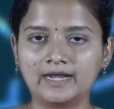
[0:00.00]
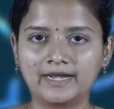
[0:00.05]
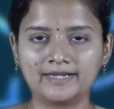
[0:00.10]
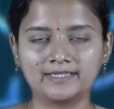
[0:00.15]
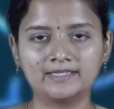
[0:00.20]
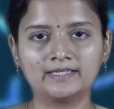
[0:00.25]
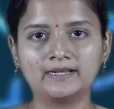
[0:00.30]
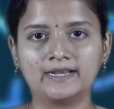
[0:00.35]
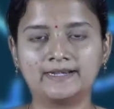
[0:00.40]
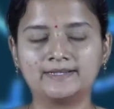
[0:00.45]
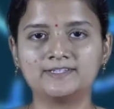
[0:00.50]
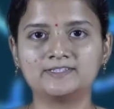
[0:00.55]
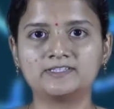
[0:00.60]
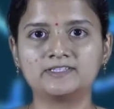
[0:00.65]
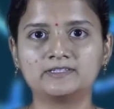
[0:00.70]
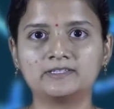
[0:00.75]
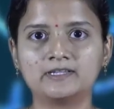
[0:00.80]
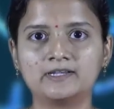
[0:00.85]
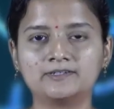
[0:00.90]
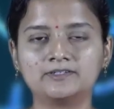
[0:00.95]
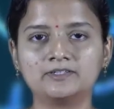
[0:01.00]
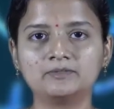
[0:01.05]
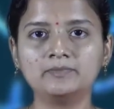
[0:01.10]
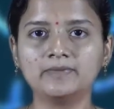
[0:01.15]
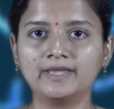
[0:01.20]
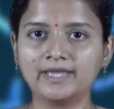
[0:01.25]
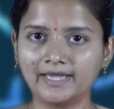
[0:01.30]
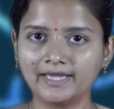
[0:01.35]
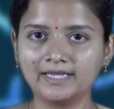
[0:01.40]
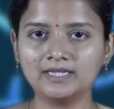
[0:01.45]
another hydrogen atom
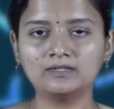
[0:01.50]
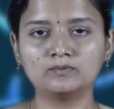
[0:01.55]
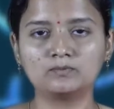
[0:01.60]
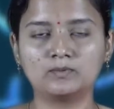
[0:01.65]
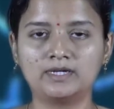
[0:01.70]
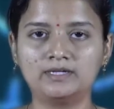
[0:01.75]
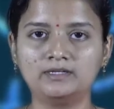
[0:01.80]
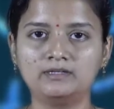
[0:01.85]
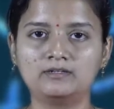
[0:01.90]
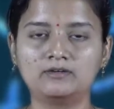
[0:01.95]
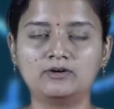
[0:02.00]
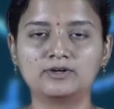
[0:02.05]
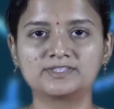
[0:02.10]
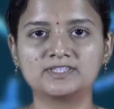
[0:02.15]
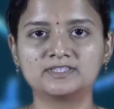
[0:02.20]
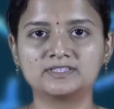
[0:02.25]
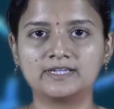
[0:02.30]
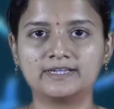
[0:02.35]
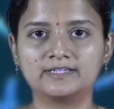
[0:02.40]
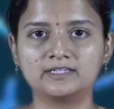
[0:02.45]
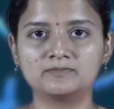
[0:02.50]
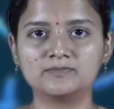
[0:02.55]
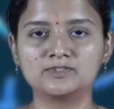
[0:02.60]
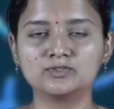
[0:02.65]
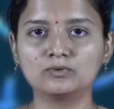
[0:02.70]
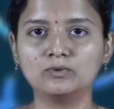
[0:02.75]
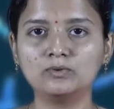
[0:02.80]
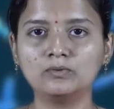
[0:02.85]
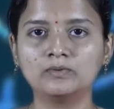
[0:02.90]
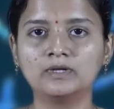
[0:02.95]
and one oxygen atom.
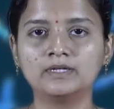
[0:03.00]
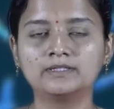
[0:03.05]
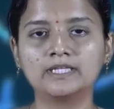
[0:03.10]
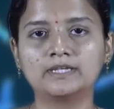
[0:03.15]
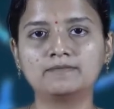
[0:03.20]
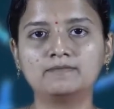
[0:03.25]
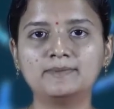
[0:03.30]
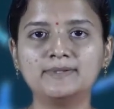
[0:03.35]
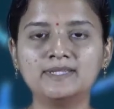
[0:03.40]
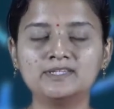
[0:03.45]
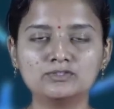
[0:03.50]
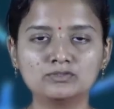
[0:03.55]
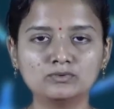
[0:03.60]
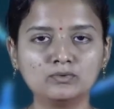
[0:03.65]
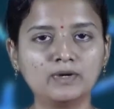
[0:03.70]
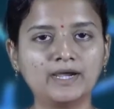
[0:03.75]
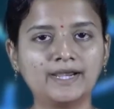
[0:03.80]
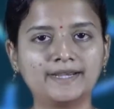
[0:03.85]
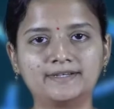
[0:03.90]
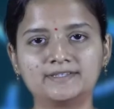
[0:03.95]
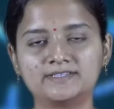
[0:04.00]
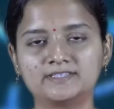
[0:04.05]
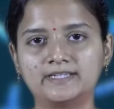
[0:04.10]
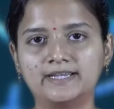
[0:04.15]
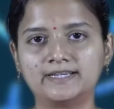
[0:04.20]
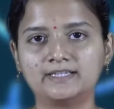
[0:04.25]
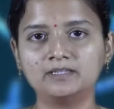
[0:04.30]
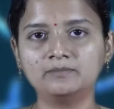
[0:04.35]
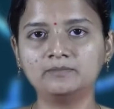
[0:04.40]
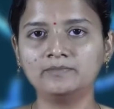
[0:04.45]
So there will be two hydrogen
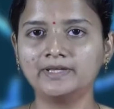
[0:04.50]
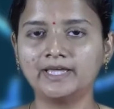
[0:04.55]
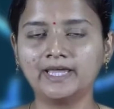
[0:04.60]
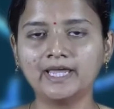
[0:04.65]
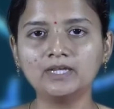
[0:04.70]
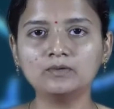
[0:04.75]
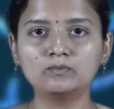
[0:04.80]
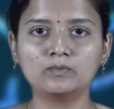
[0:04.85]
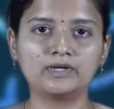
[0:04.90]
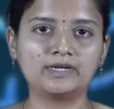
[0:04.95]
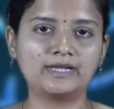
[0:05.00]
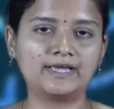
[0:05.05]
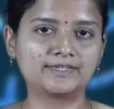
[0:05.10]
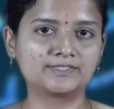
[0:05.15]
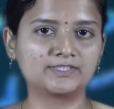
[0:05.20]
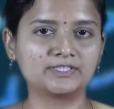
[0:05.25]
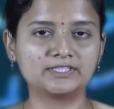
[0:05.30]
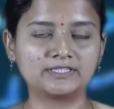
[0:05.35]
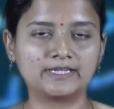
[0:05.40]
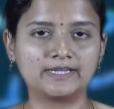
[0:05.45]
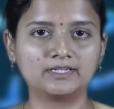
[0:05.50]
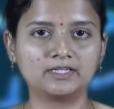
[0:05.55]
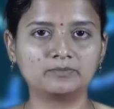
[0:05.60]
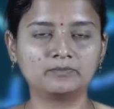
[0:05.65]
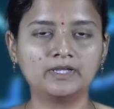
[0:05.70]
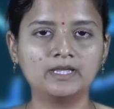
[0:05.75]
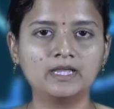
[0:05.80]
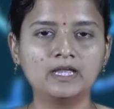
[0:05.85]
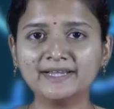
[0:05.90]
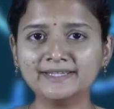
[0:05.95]
atom and one oxygen atom.
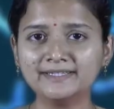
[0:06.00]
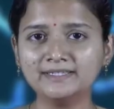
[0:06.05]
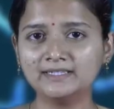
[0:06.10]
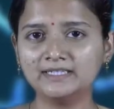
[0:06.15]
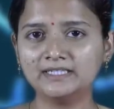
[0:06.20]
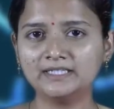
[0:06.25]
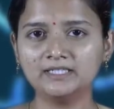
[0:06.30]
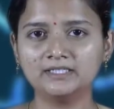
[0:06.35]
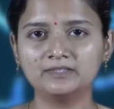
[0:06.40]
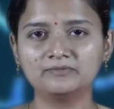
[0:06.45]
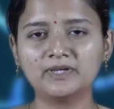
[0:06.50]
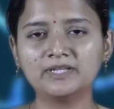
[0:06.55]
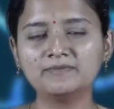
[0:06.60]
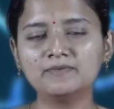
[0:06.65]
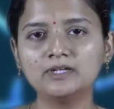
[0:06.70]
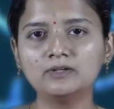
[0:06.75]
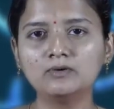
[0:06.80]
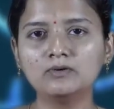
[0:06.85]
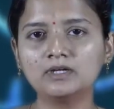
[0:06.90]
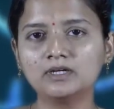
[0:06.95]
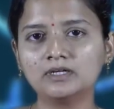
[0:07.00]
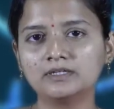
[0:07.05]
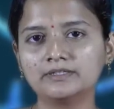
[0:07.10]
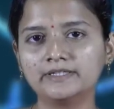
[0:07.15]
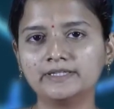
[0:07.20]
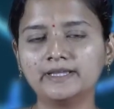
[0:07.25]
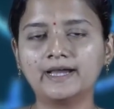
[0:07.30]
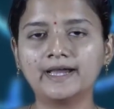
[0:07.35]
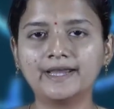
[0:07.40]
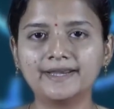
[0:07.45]
Finally, when we look at
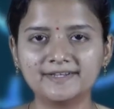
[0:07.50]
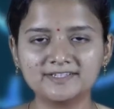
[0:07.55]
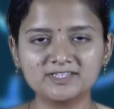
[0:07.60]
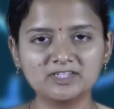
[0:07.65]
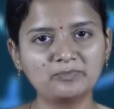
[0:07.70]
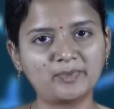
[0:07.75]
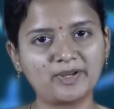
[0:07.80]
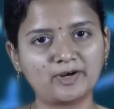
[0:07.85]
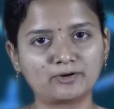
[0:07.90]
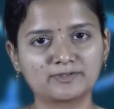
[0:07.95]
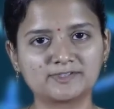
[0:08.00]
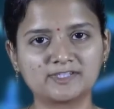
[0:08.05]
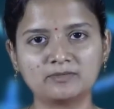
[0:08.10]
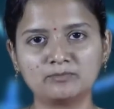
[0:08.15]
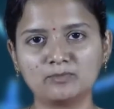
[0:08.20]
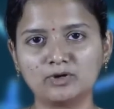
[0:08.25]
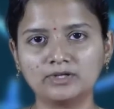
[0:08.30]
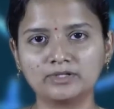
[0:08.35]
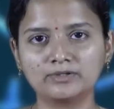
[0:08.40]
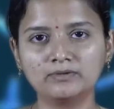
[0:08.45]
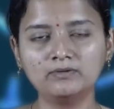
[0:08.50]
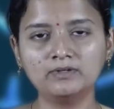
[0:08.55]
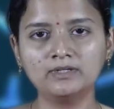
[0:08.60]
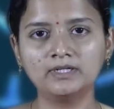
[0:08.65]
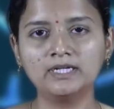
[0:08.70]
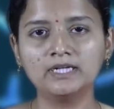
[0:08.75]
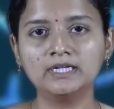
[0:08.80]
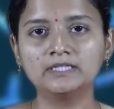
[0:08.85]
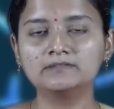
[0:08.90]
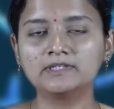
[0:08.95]
the hydrogen peroxide molecule,
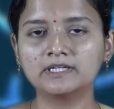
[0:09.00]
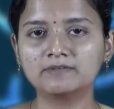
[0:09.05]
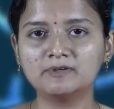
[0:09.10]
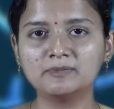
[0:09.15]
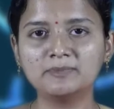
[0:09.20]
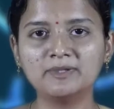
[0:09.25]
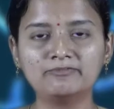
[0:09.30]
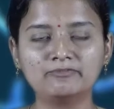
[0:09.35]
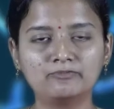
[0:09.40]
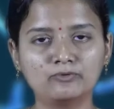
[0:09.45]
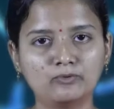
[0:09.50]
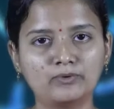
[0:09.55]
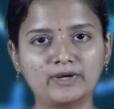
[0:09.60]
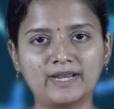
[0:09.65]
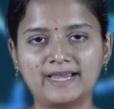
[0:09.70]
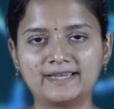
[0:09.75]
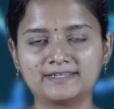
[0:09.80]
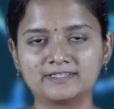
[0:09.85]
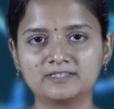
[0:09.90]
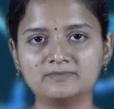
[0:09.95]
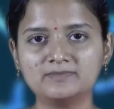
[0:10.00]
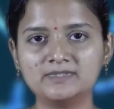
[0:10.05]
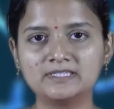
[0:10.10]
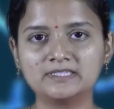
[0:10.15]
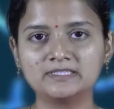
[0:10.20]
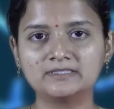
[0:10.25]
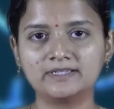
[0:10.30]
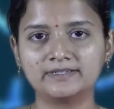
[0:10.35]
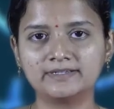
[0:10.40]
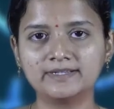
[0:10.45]
there will be four
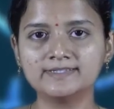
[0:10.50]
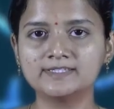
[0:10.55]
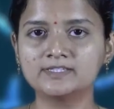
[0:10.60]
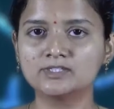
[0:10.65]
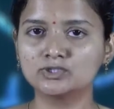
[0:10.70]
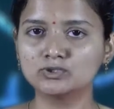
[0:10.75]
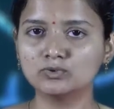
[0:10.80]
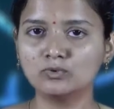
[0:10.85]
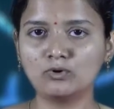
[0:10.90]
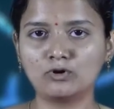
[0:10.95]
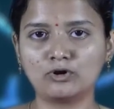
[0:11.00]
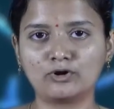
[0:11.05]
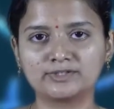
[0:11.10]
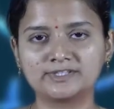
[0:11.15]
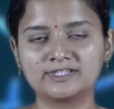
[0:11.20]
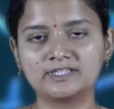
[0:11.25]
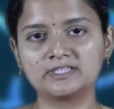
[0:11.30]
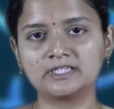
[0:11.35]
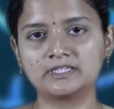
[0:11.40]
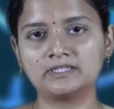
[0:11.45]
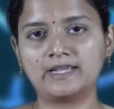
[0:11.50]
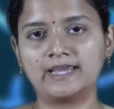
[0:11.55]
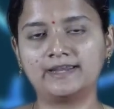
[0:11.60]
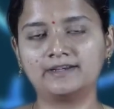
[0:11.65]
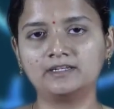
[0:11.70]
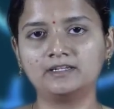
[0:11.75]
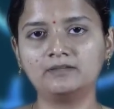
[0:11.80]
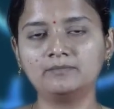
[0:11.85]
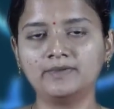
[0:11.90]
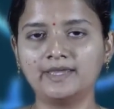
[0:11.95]
atoms, that is two oxygen
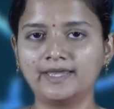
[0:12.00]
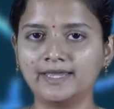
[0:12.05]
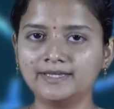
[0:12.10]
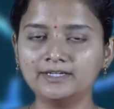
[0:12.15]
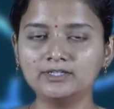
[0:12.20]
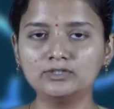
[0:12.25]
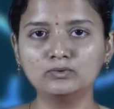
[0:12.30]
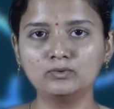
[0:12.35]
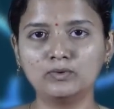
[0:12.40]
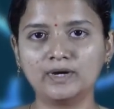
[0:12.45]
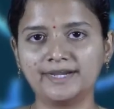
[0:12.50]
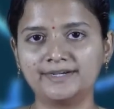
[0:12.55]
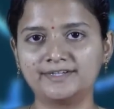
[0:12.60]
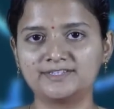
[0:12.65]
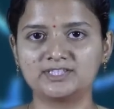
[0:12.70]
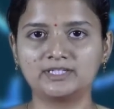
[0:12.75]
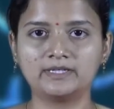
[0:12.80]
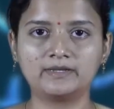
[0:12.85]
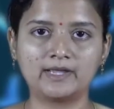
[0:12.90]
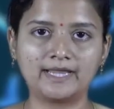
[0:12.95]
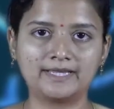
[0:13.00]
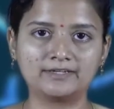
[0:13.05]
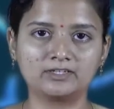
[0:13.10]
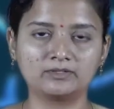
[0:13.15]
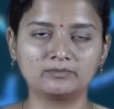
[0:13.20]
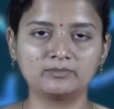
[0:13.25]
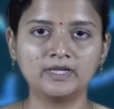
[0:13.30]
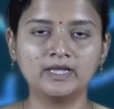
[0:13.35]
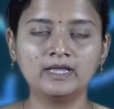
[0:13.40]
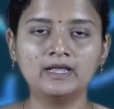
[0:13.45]
atom and two hydrogen atom.